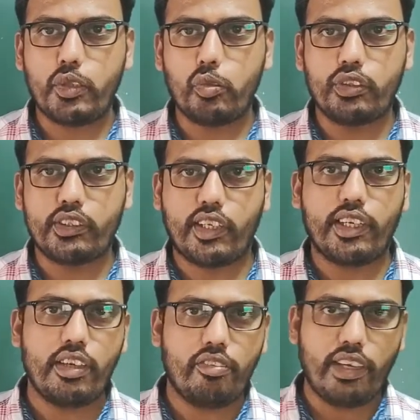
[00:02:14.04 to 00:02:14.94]

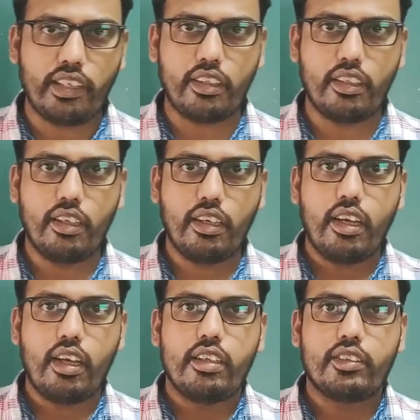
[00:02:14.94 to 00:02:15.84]
study with
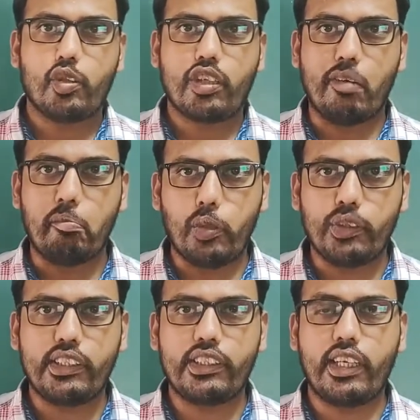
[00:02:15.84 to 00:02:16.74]
so
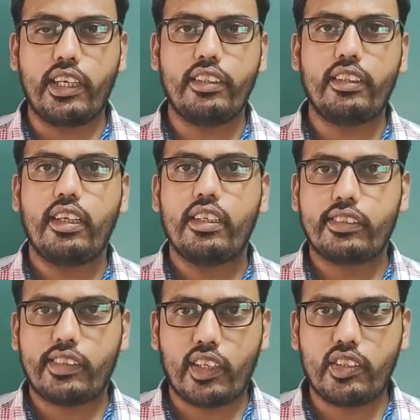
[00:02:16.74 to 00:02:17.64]
composition,
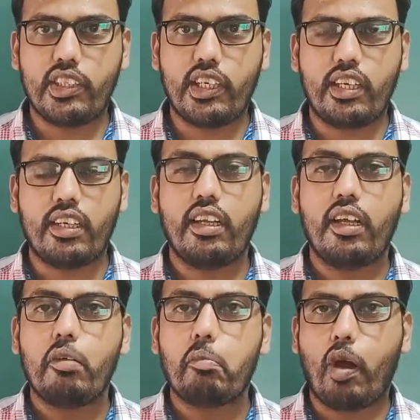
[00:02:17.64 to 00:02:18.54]
structure,
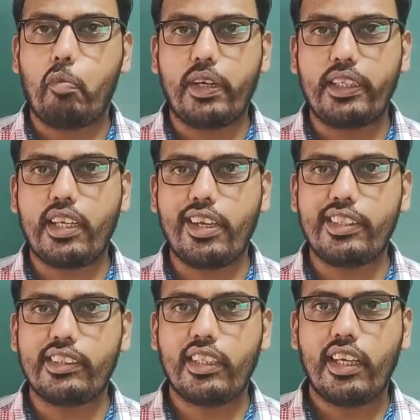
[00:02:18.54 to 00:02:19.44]

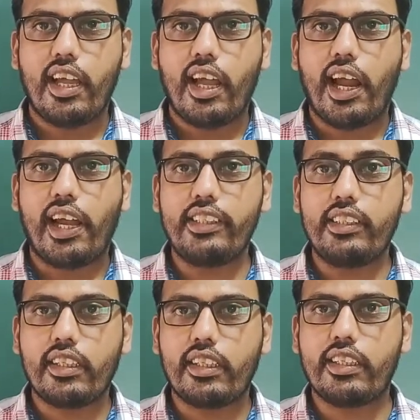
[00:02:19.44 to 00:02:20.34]
properties
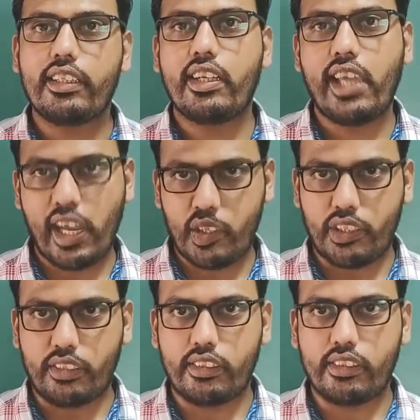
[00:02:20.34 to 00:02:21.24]
and
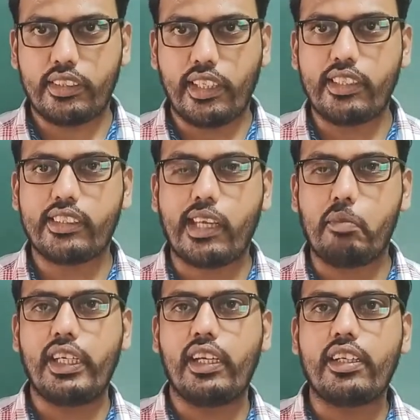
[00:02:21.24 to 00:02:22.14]
reactions, that is
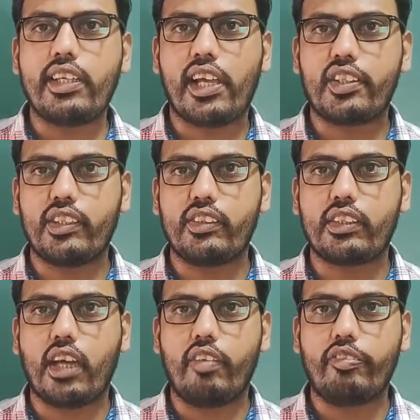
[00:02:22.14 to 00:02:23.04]
chemical reactions
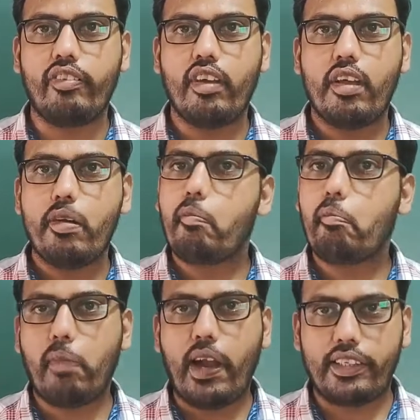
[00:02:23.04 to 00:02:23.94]
of
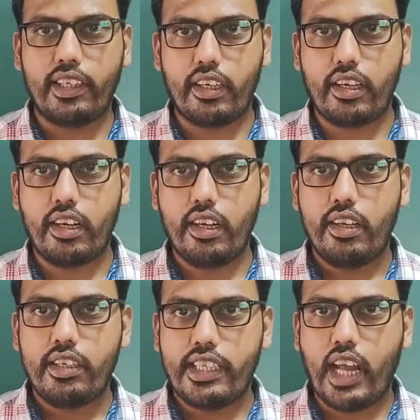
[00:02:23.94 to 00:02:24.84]
matter.
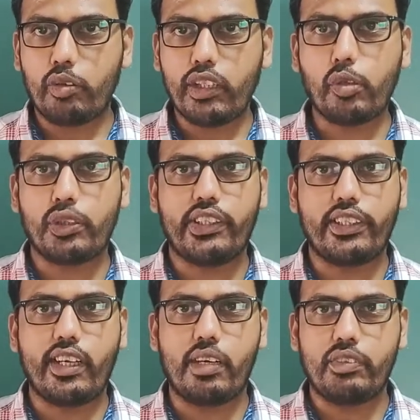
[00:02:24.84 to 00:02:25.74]
Now the
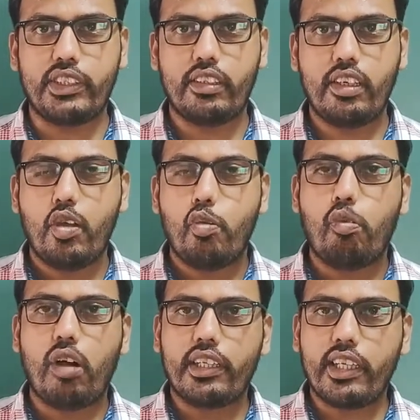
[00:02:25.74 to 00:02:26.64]
question comes,
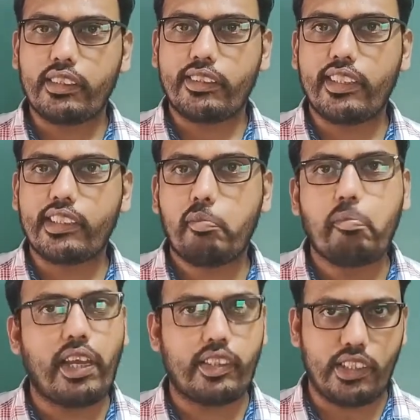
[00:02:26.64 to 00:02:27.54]
what is this
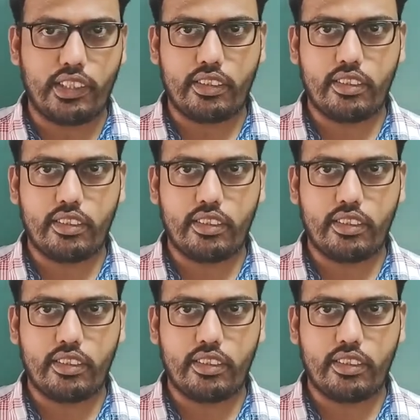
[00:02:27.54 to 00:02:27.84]
matter?